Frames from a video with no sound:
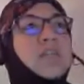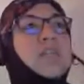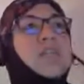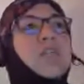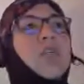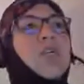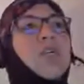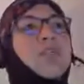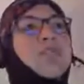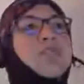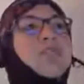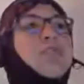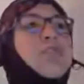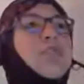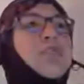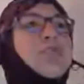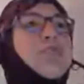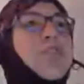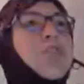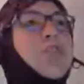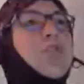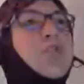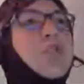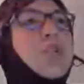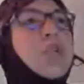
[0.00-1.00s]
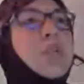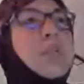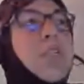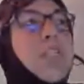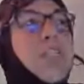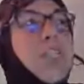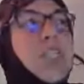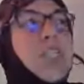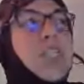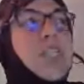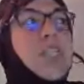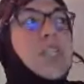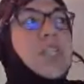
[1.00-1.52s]
of virtual
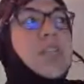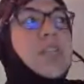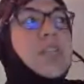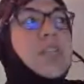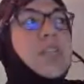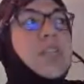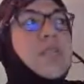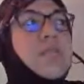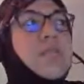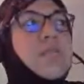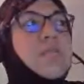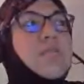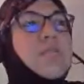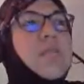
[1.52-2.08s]
machines.